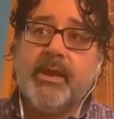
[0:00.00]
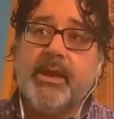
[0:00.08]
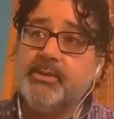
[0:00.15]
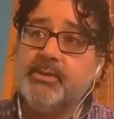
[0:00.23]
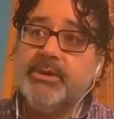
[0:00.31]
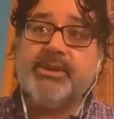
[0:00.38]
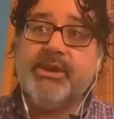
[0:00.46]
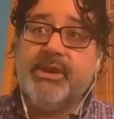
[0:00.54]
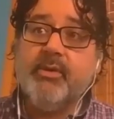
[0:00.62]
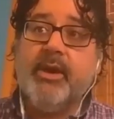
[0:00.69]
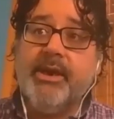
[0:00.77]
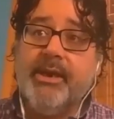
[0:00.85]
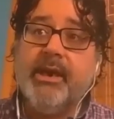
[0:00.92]
as we're
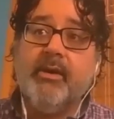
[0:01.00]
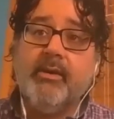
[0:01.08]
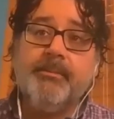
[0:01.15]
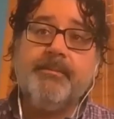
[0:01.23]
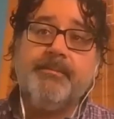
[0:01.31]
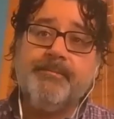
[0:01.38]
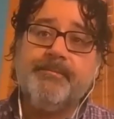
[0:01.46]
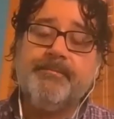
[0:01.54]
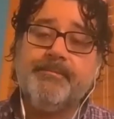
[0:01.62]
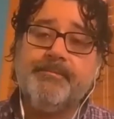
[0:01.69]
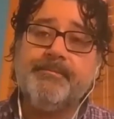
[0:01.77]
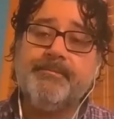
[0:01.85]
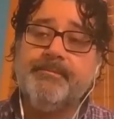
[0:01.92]
saying right
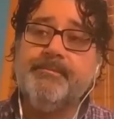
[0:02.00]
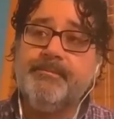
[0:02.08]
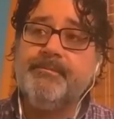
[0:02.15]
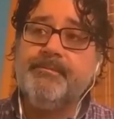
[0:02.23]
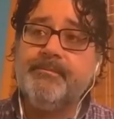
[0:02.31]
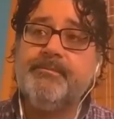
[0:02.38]
now.